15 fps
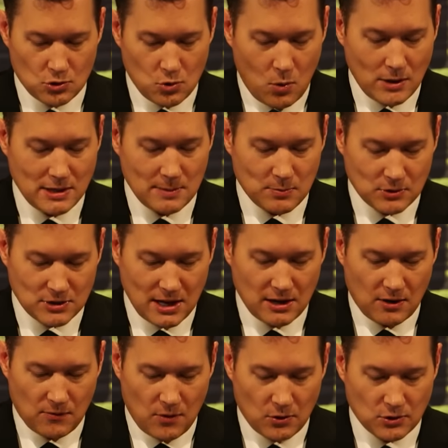20%
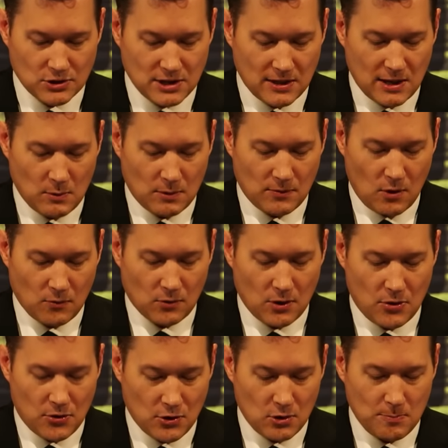of voters said they would vote for a
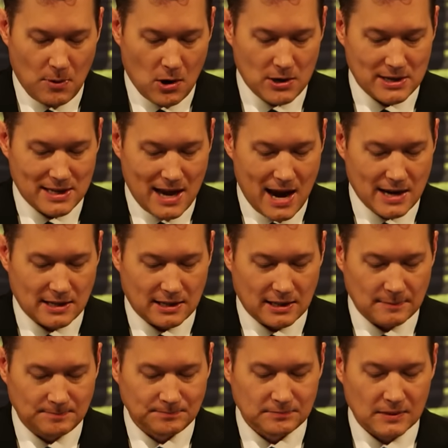third party candidate